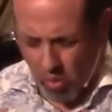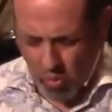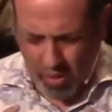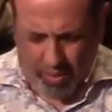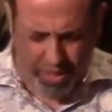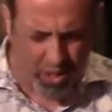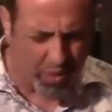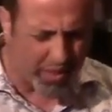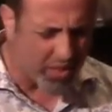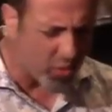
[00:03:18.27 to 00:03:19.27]
what do I do
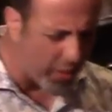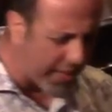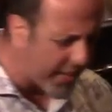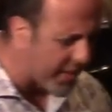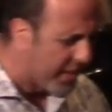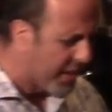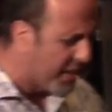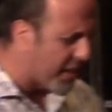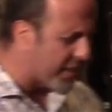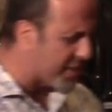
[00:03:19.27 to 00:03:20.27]
with this week?
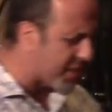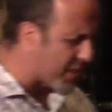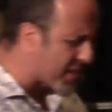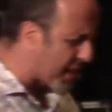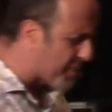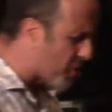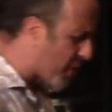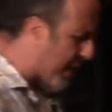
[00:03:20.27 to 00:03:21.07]
Uh, the series comes to an